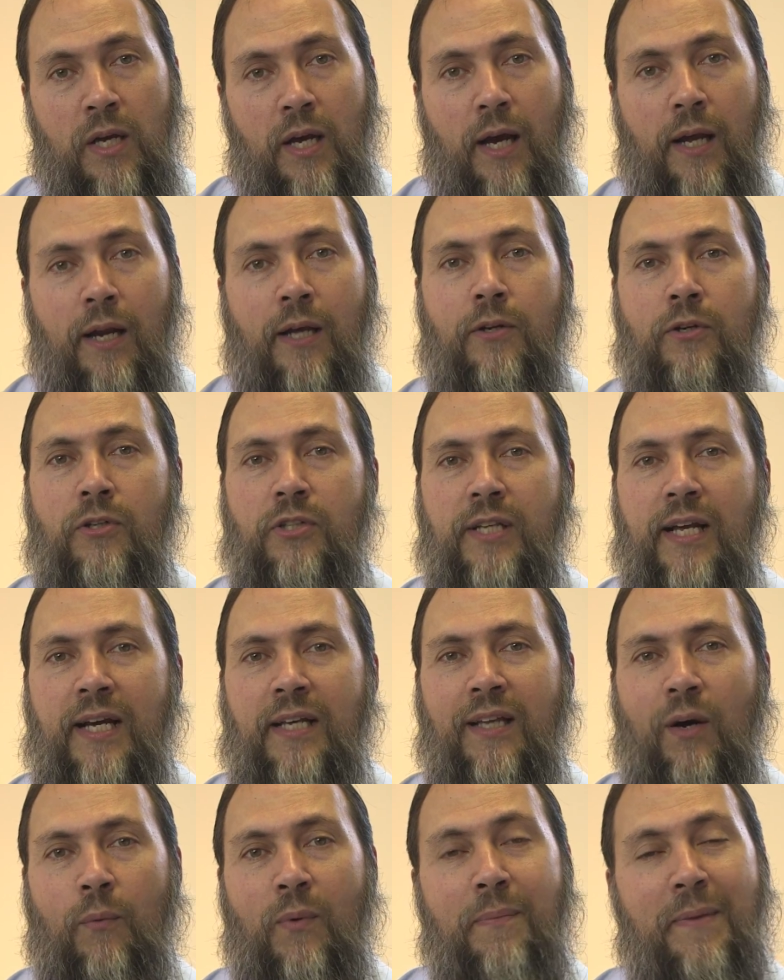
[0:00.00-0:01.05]
and understand
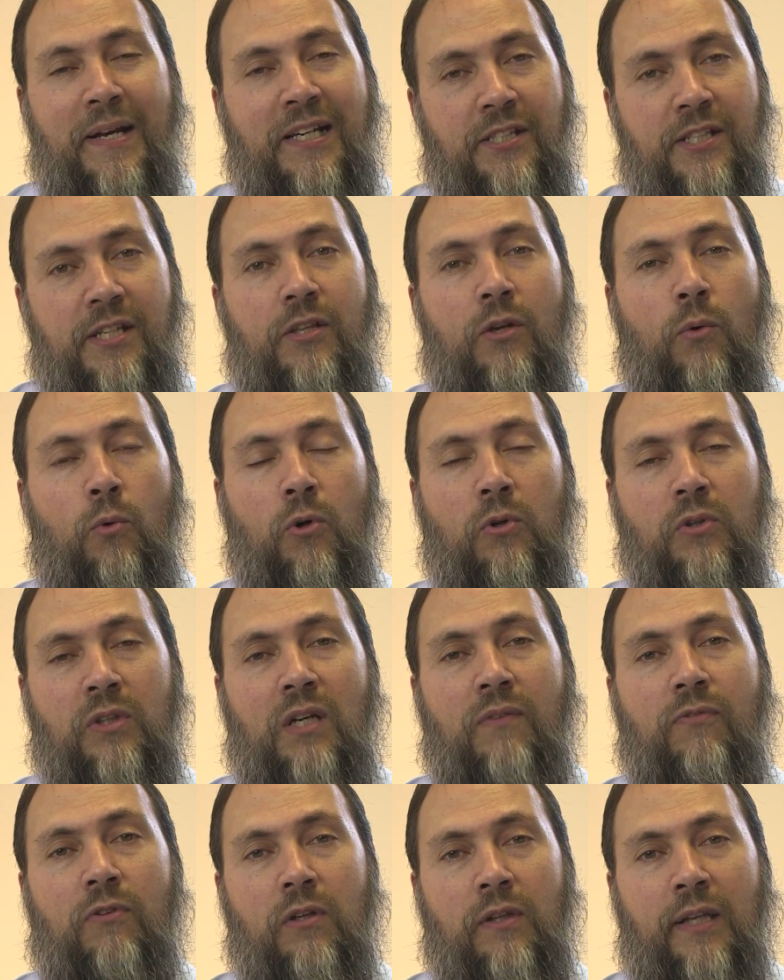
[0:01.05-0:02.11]
that we may see the world
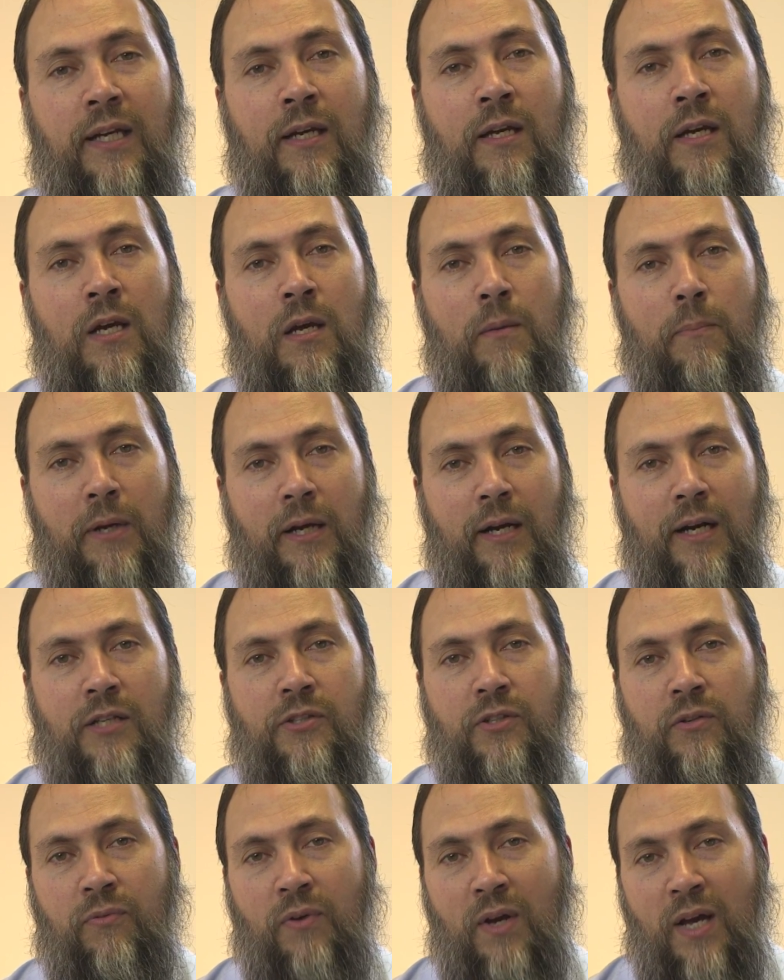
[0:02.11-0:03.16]
differently because
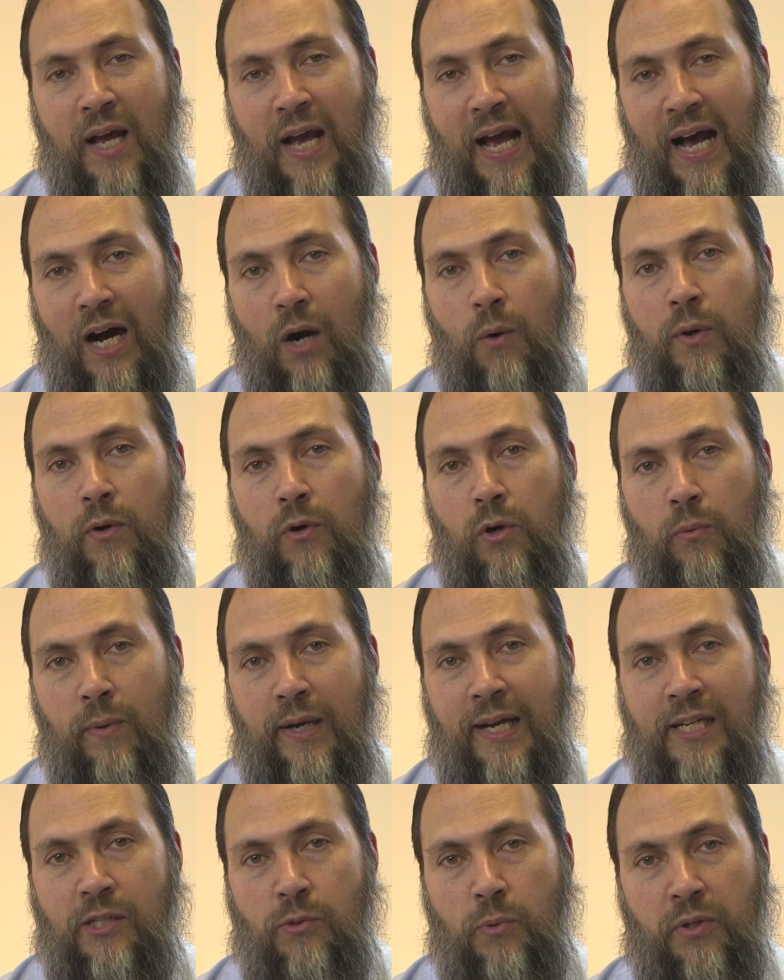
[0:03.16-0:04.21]
of how we were
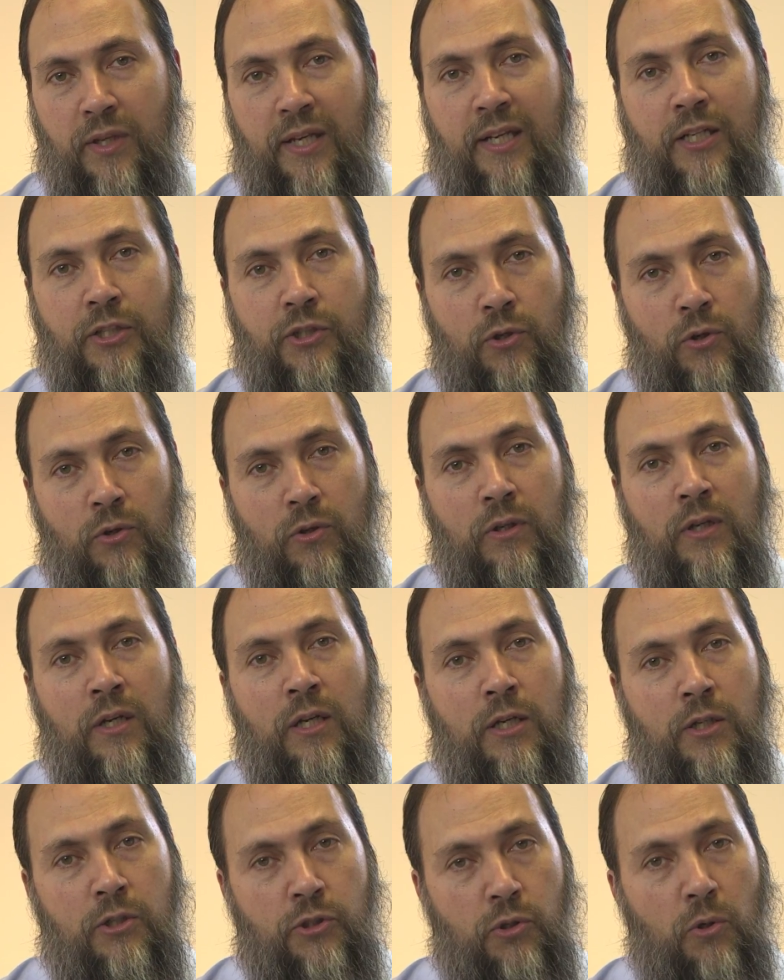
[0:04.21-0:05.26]
raised within a certain
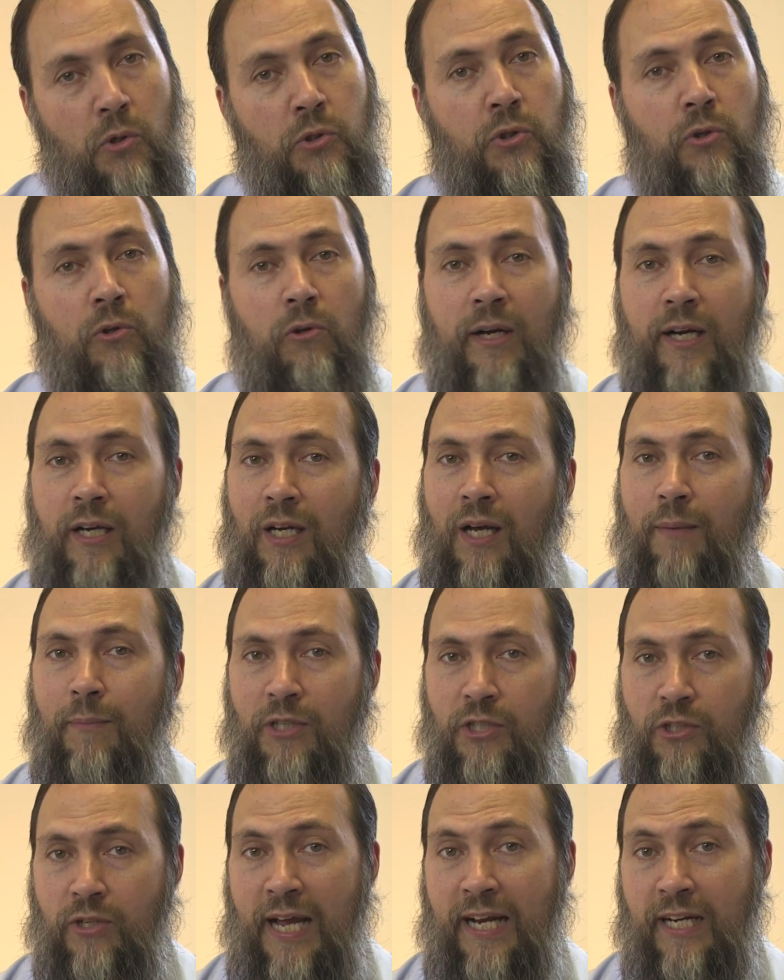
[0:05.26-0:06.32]
social or economic
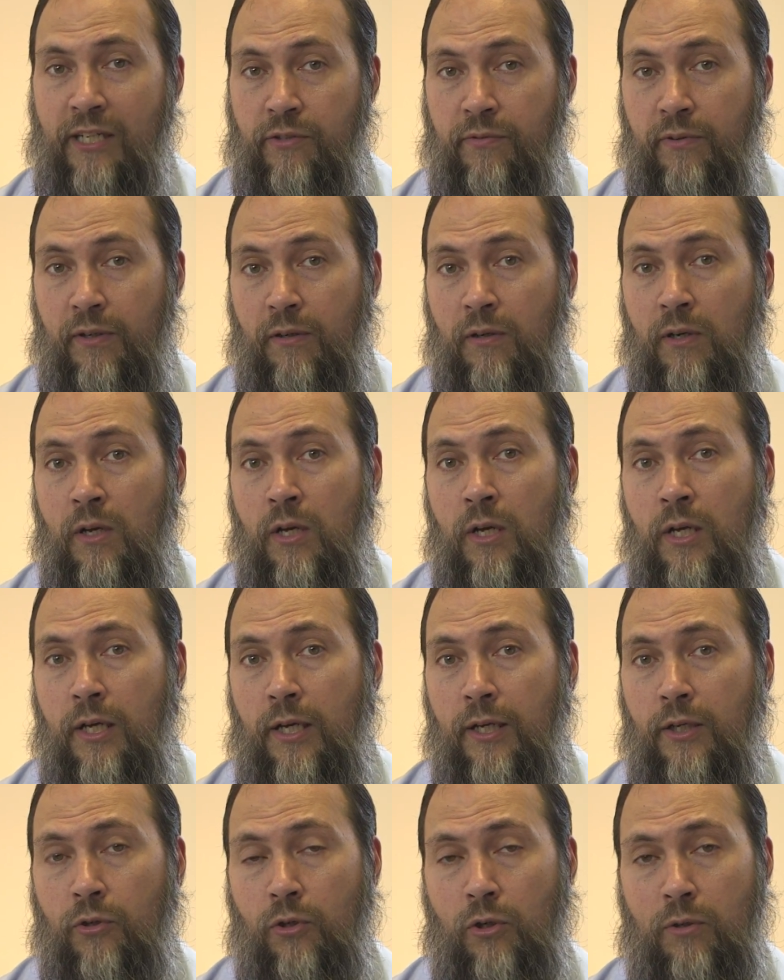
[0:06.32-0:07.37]
stratosphere
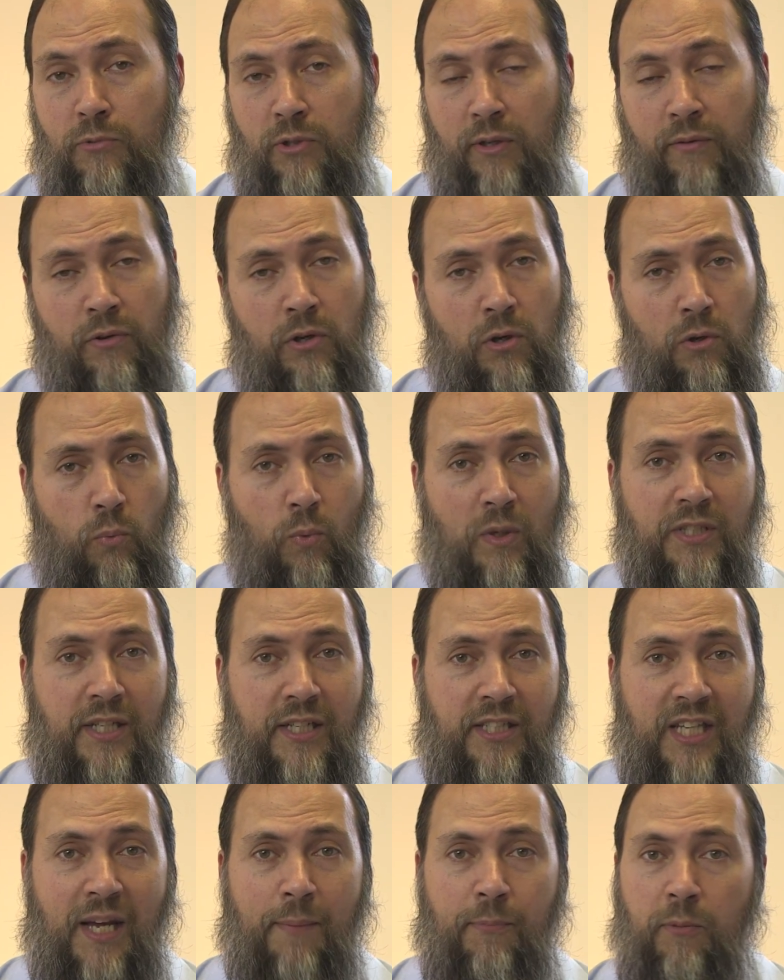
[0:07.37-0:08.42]
in terms of what's
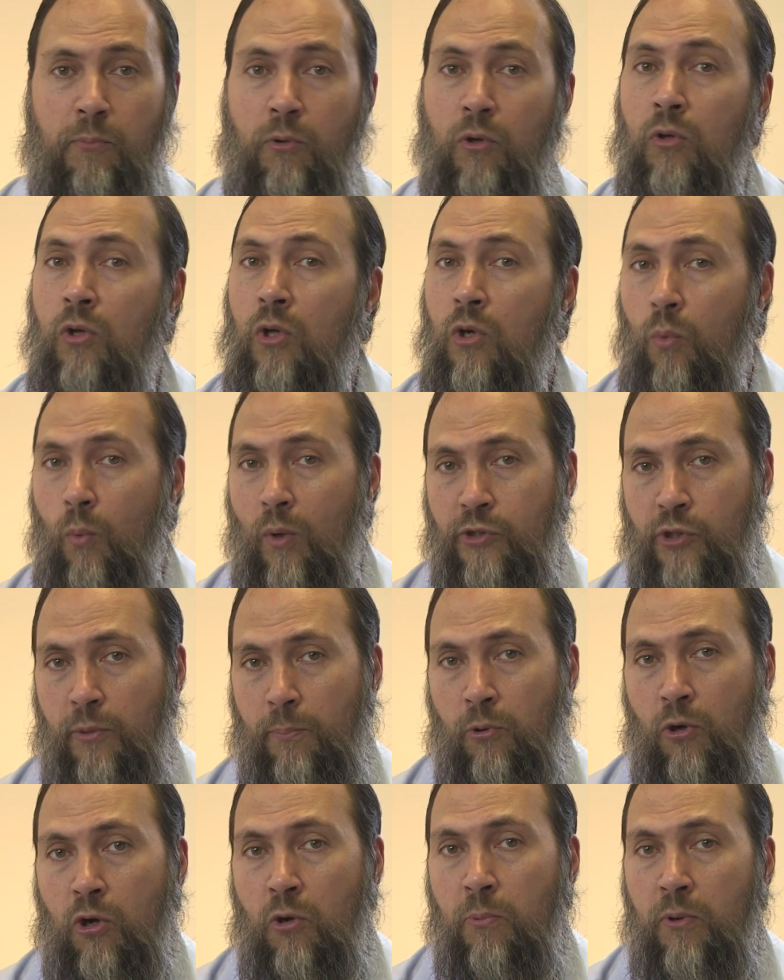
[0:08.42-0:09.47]
acceptable, what's
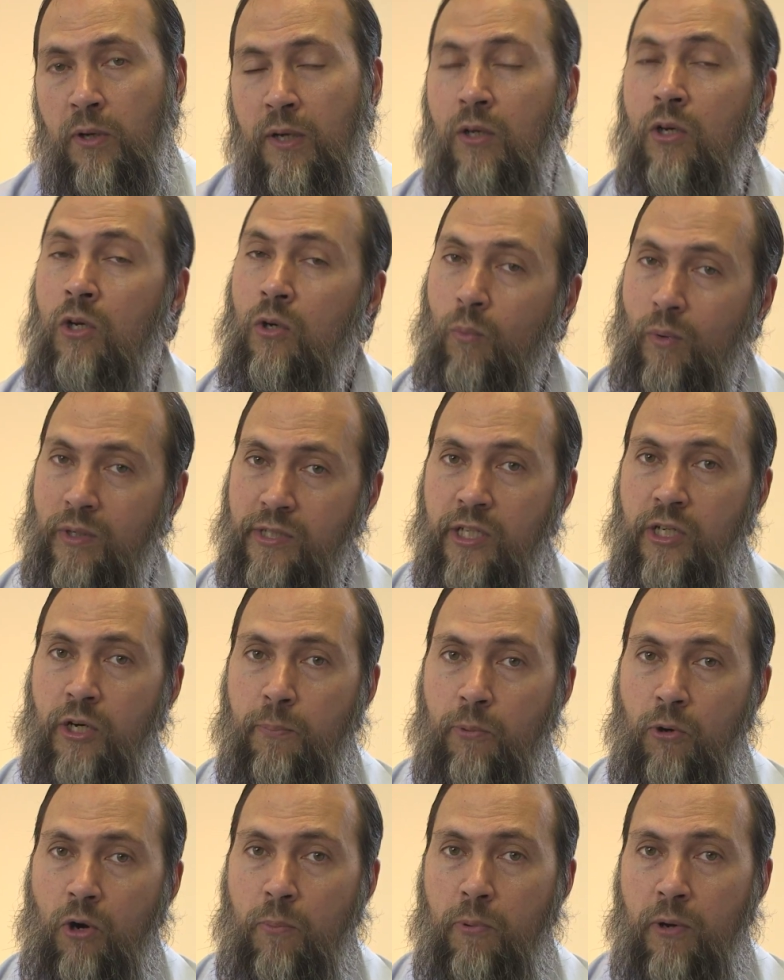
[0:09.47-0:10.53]
appropriate, what's
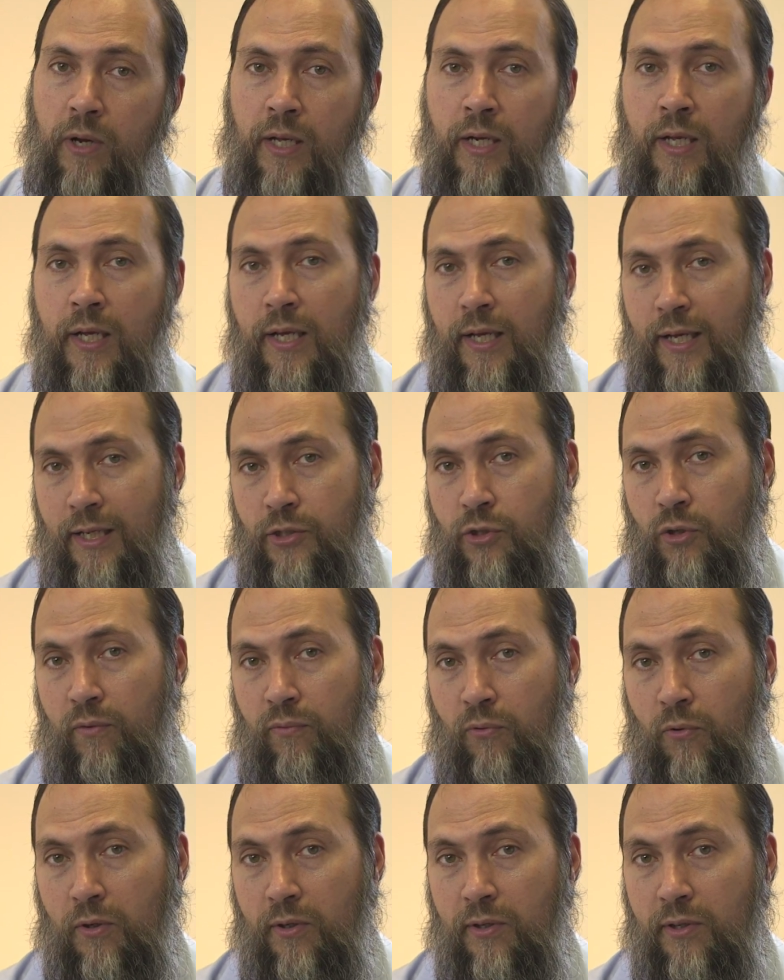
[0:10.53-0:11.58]
inappropriate, and so
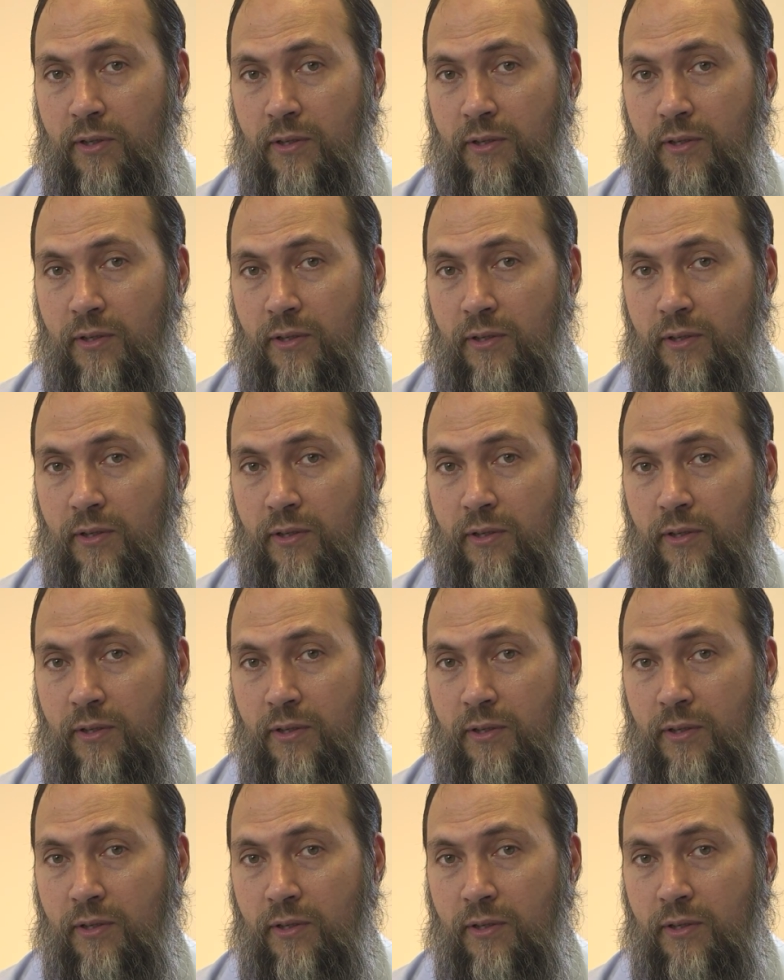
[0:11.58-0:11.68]
forth.